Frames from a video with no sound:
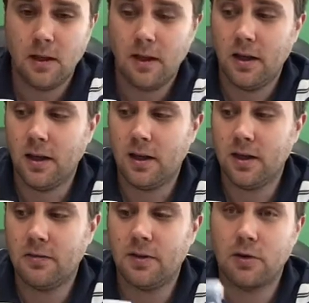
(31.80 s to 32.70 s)
a
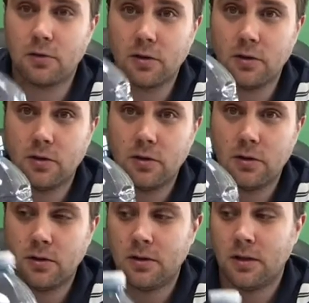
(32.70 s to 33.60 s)
ventricle,
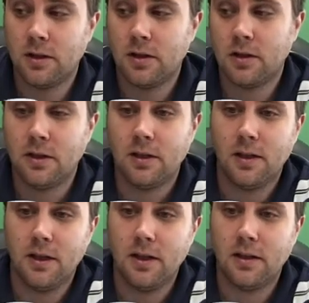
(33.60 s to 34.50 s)

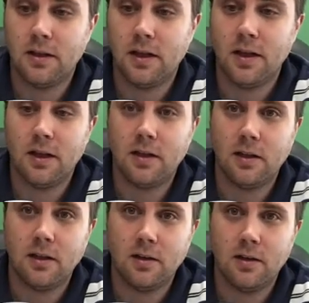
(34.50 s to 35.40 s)
and then
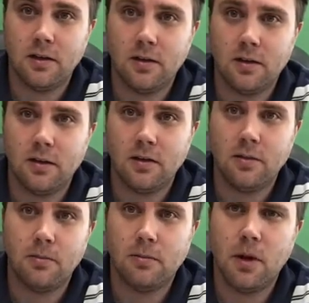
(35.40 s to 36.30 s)

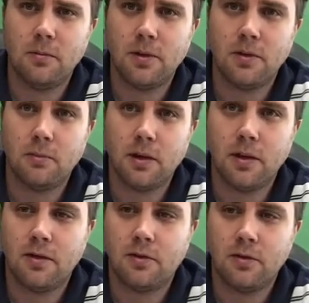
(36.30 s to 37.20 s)
pumping the
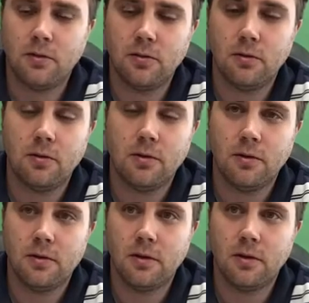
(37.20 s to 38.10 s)
blood to
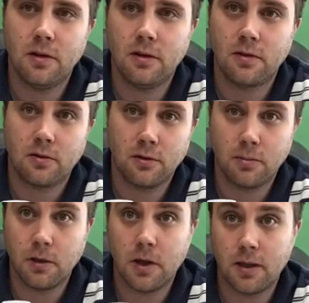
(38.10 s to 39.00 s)
the lungs or the
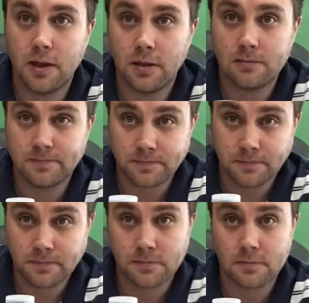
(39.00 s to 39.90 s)
body.
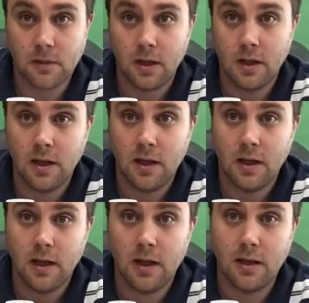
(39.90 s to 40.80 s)

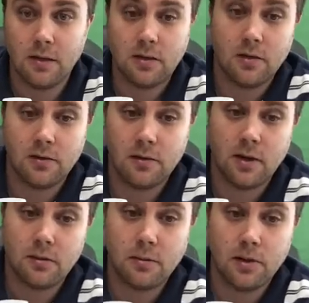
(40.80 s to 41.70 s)
And so that's
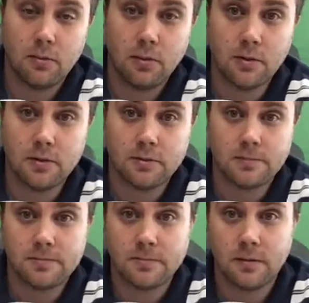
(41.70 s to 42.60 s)
pretty important.
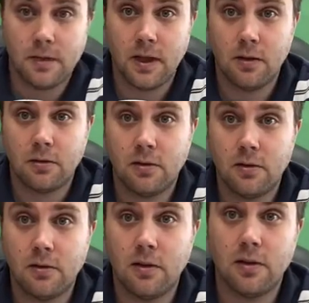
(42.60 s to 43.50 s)
Now, to do
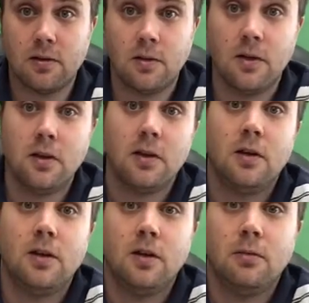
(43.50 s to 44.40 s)
this,
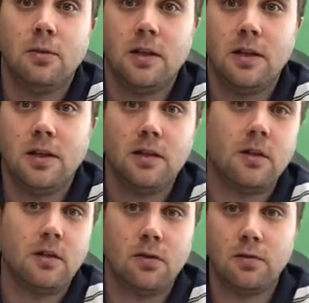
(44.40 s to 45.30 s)
we need
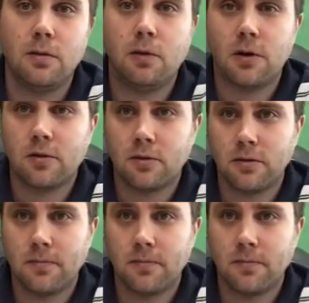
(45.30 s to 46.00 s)
3 bottles.